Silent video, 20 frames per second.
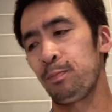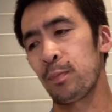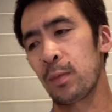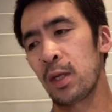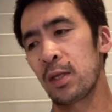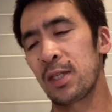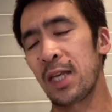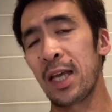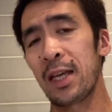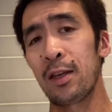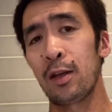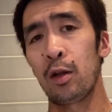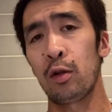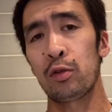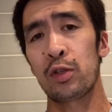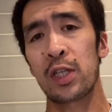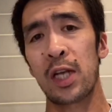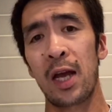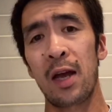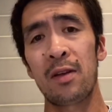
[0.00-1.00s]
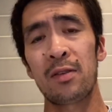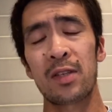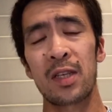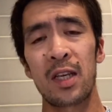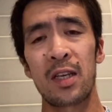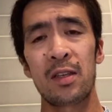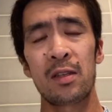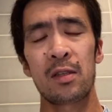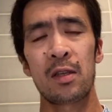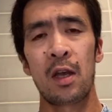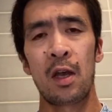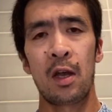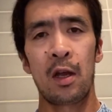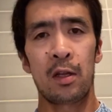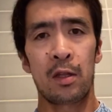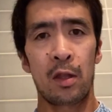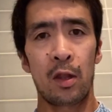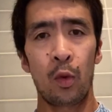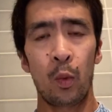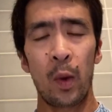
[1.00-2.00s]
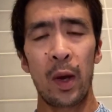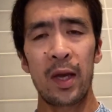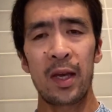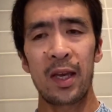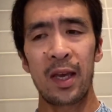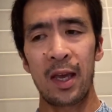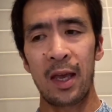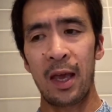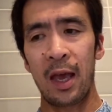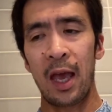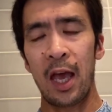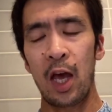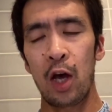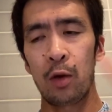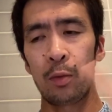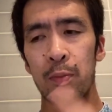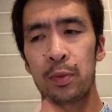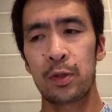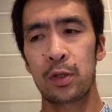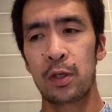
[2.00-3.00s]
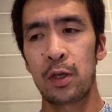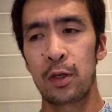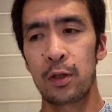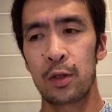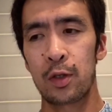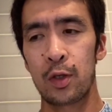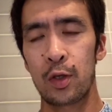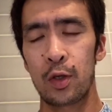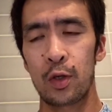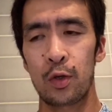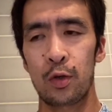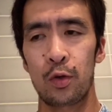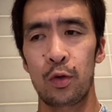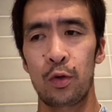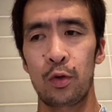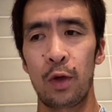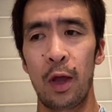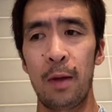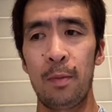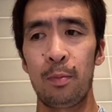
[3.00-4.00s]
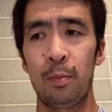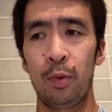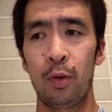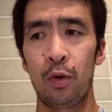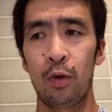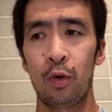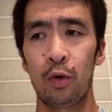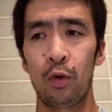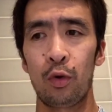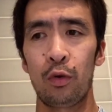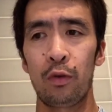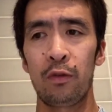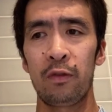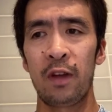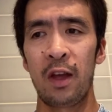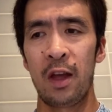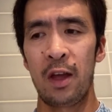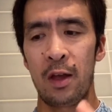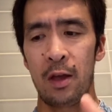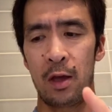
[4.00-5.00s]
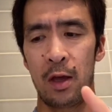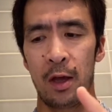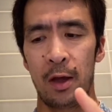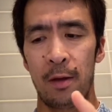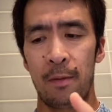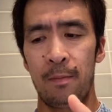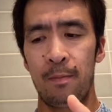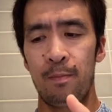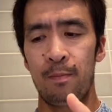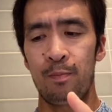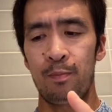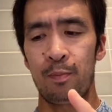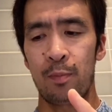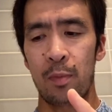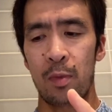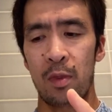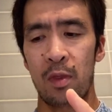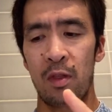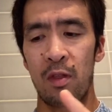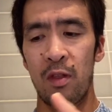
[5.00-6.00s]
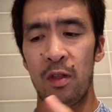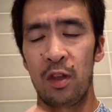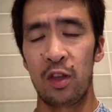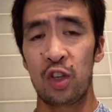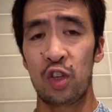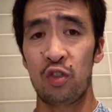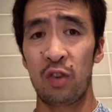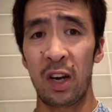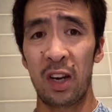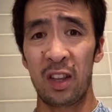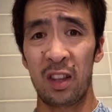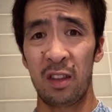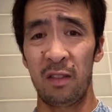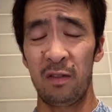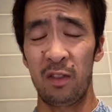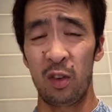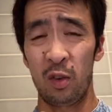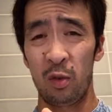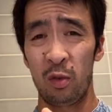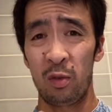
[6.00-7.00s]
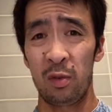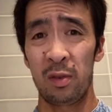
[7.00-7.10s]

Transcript: taking cold showers is the way it helps to improve the strength of your